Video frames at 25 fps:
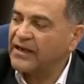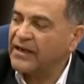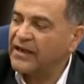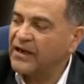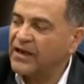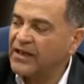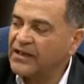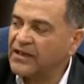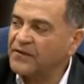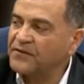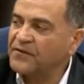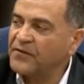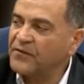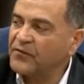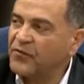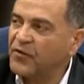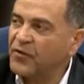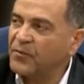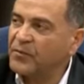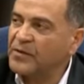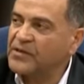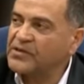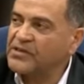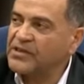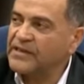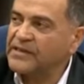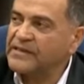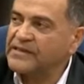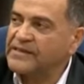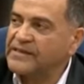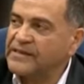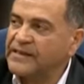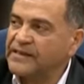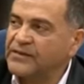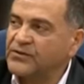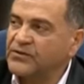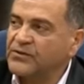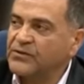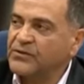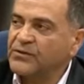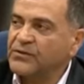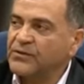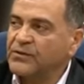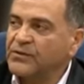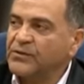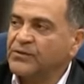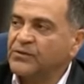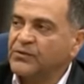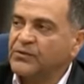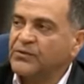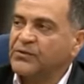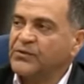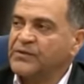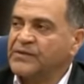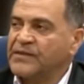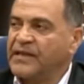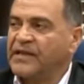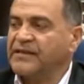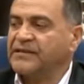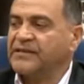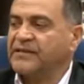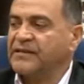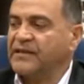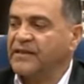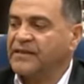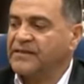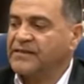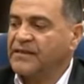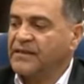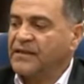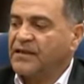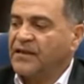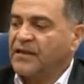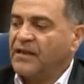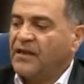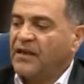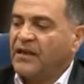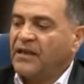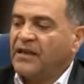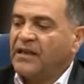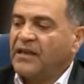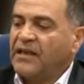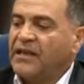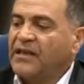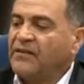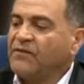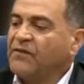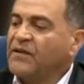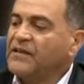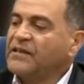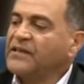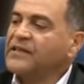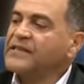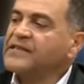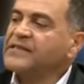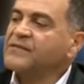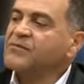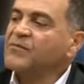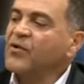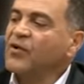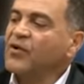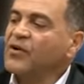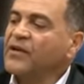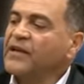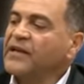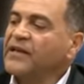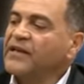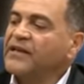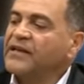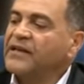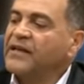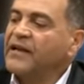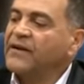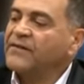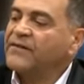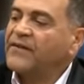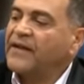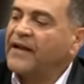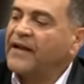a lot of information is sent to satellite. Even the small aircraft